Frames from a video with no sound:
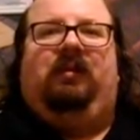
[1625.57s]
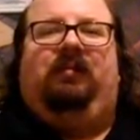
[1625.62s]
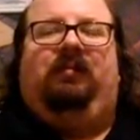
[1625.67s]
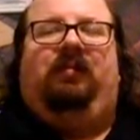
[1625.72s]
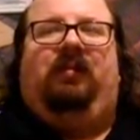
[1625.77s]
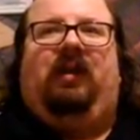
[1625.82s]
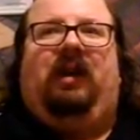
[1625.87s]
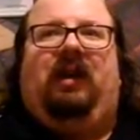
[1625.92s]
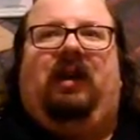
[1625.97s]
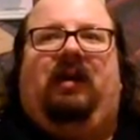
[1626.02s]

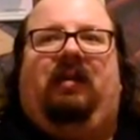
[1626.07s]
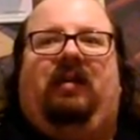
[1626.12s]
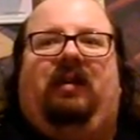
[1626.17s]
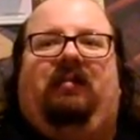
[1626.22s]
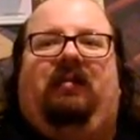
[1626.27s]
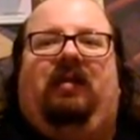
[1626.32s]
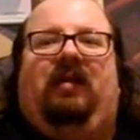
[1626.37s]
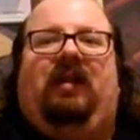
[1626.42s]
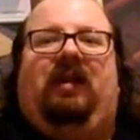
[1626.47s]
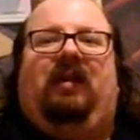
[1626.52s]
brought out
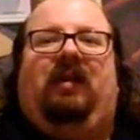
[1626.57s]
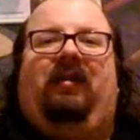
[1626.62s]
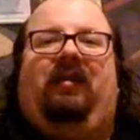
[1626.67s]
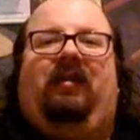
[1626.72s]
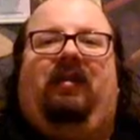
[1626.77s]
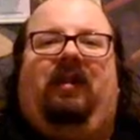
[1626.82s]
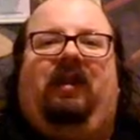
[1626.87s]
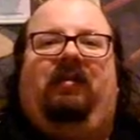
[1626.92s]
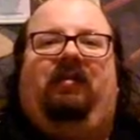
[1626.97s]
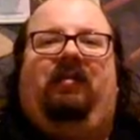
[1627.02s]
everything I
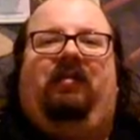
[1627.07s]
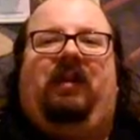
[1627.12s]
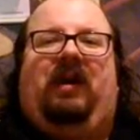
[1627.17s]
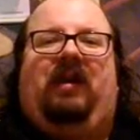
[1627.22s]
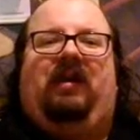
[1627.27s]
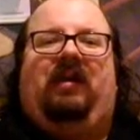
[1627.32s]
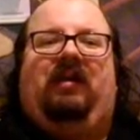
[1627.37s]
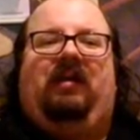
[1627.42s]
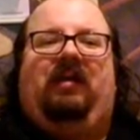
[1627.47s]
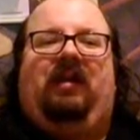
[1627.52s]
love
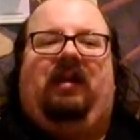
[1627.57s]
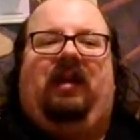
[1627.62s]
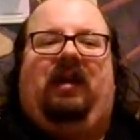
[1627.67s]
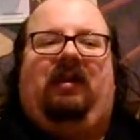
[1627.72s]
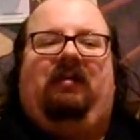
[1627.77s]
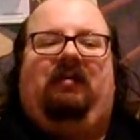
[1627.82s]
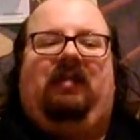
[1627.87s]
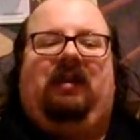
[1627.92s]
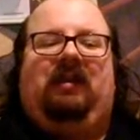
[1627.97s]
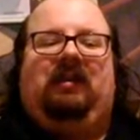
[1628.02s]
about the
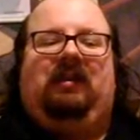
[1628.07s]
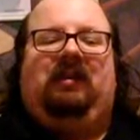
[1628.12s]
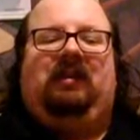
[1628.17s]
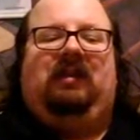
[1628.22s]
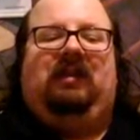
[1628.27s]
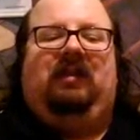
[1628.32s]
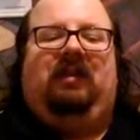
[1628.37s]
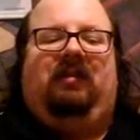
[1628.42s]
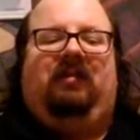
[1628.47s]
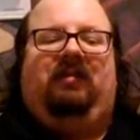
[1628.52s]
game because
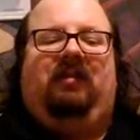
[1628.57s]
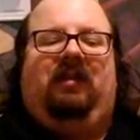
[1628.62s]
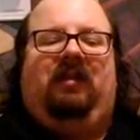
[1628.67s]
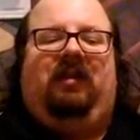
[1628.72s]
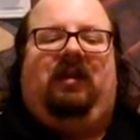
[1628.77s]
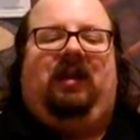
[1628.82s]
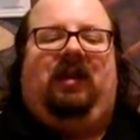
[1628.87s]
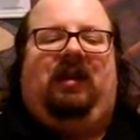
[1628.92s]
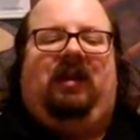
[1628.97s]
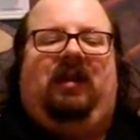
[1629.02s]
you don't
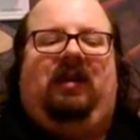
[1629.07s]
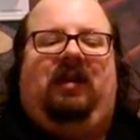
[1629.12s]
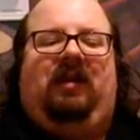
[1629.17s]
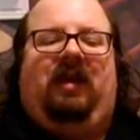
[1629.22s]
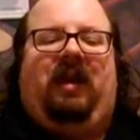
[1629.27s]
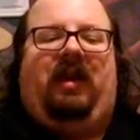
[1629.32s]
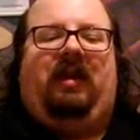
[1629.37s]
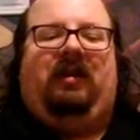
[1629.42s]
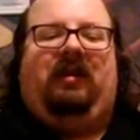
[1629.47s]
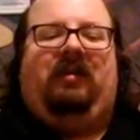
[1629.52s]
need
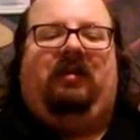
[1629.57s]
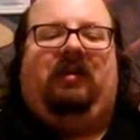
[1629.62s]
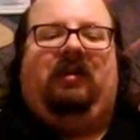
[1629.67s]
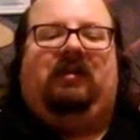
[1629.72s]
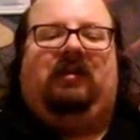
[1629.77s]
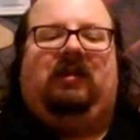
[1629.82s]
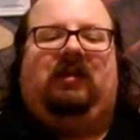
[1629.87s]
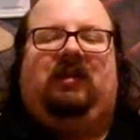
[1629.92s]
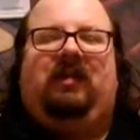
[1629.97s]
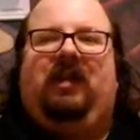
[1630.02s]
that
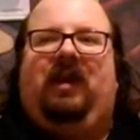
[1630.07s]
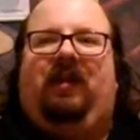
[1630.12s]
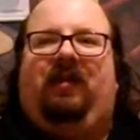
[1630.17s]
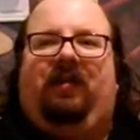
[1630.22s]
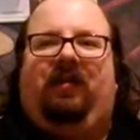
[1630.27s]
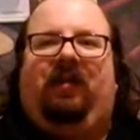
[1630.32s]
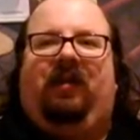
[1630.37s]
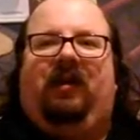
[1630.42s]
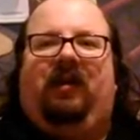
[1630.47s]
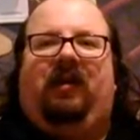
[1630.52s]
close
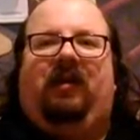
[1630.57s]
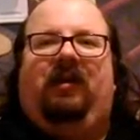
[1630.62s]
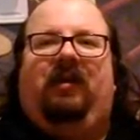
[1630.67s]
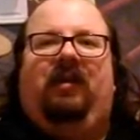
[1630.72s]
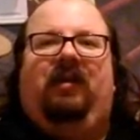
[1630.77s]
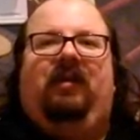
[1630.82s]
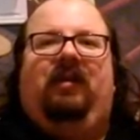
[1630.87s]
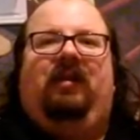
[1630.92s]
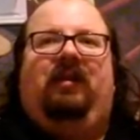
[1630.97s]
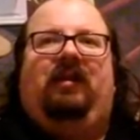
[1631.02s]
network
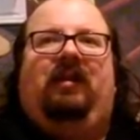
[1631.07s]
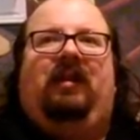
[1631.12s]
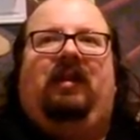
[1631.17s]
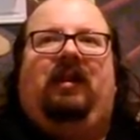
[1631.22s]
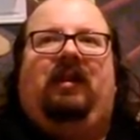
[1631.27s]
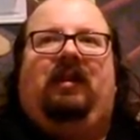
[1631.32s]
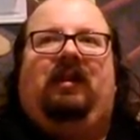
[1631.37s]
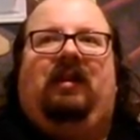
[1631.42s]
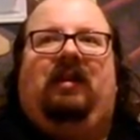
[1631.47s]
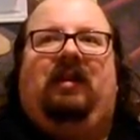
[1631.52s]

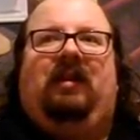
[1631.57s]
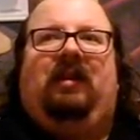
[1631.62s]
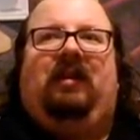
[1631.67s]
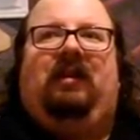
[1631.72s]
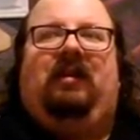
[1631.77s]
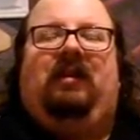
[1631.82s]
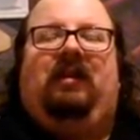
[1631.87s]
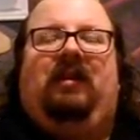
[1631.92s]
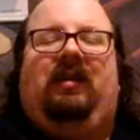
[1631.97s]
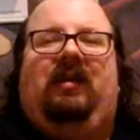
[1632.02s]
that you
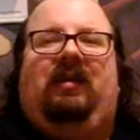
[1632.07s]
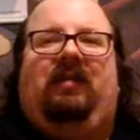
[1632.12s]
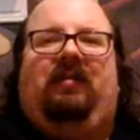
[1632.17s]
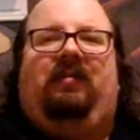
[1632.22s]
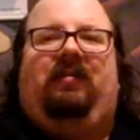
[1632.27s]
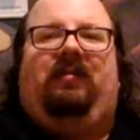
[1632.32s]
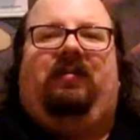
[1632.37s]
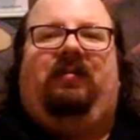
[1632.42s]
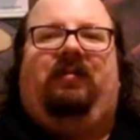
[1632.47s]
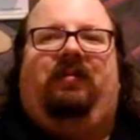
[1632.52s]
did in the
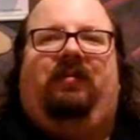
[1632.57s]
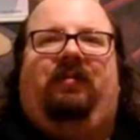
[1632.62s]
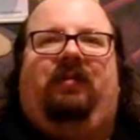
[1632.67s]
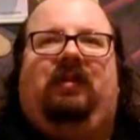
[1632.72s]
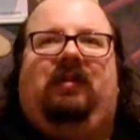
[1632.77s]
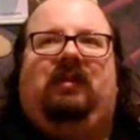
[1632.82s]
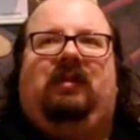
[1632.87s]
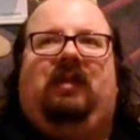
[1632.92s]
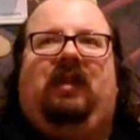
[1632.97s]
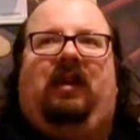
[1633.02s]

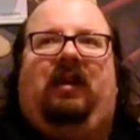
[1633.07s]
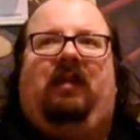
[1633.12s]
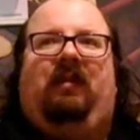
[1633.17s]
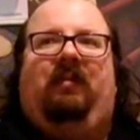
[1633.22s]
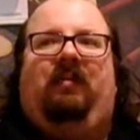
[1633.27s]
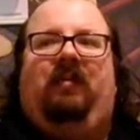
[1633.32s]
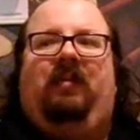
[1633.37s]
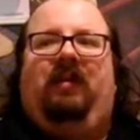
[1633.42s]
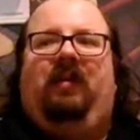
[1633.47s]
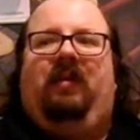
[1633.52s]
first
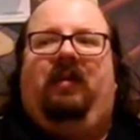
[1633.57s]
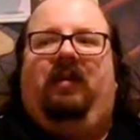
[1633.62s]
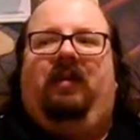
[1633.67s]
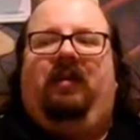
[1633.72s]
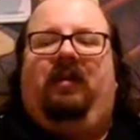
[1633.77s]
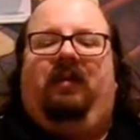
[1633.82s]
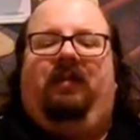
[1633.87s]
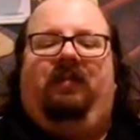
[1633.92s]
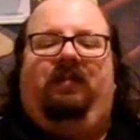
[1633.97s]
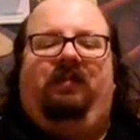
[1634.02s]
game
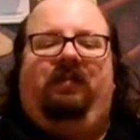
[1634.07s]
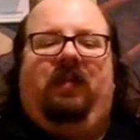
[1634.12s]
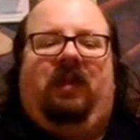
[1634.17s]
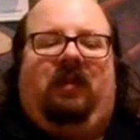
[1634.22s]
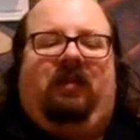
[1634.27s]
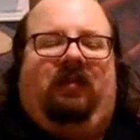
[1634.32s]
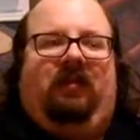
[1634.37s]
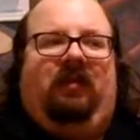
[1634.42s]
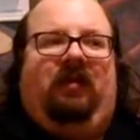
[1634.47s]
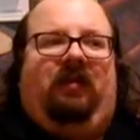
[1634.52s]

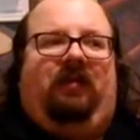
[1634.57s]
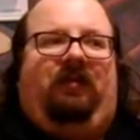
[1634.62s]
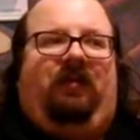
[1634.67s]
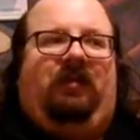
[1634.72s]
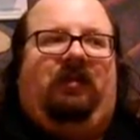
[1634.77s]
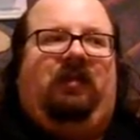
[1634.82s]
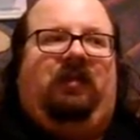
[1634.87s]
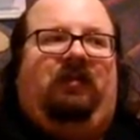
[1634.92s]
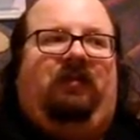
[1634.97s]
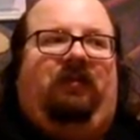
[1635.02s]
or
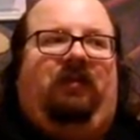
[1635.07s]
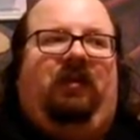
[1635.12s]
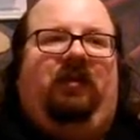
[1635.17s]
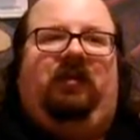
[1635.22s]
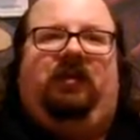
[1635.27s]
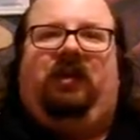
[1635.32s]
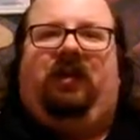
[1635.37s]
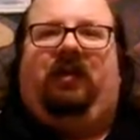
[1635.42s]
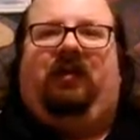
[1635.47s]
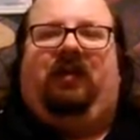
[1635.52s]
first
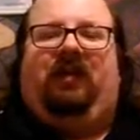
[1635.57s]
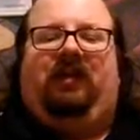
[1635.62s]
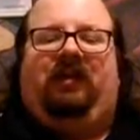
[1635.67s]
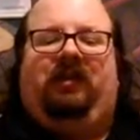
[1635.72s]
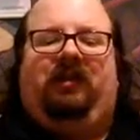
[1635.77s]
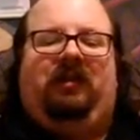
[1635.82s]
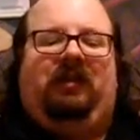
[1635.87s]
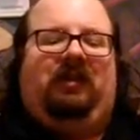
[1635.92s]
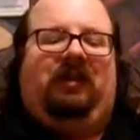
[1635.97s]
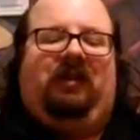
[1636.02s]
few
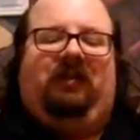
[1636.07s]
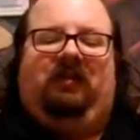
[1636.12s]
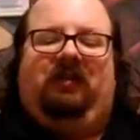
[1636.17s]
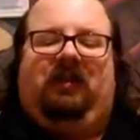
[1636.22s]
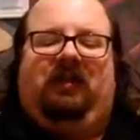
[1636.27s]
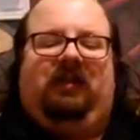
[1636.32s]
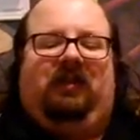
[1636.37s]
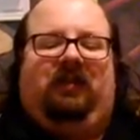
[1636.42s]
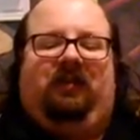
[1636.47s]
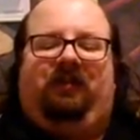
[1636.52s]
generations, and
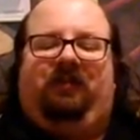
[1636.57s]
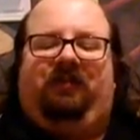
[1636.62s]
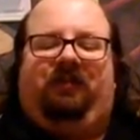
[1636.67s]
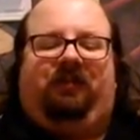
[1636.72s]
those